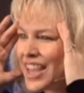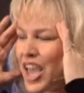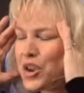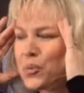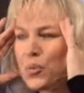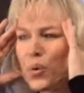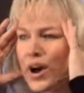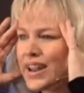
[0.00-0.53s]

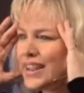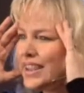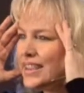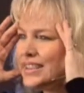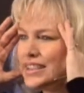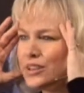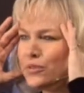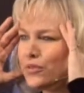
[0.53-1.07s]
and what He
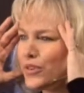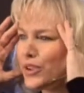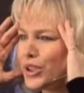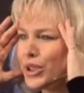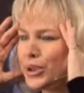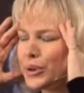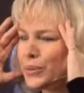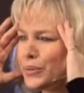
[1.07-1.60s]
did for
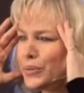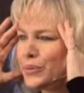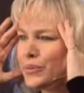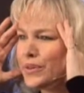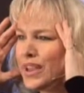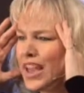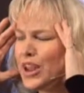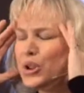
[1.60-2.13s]
you.
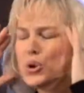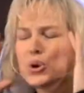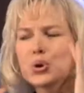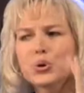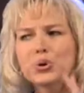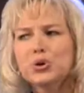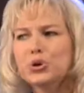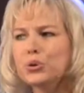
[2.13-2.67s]
And
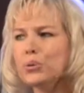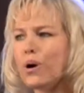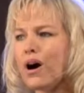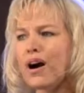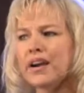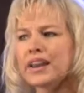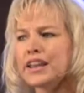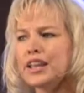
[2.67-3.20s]
who you
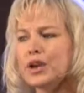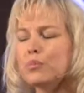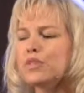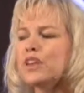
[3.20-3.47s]
are in Him.